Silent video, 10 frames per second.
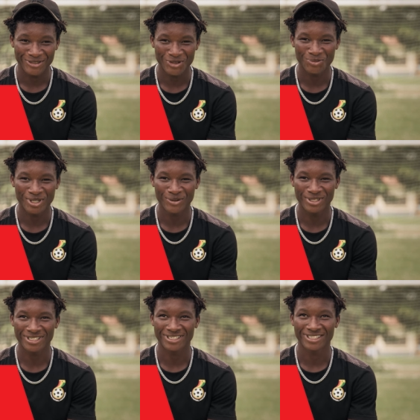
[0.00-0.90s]
it's going to be a
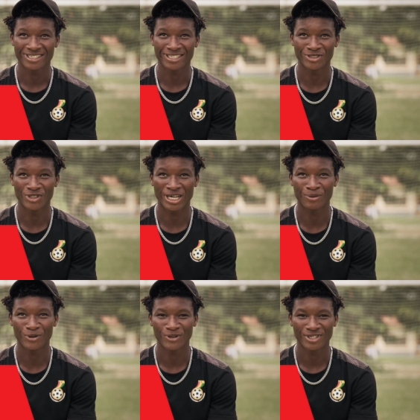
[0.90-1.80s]
really
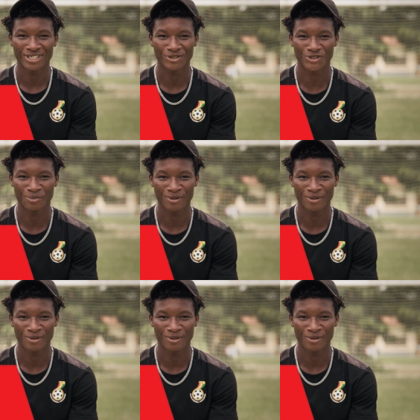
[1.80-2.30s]
enjoyable trip.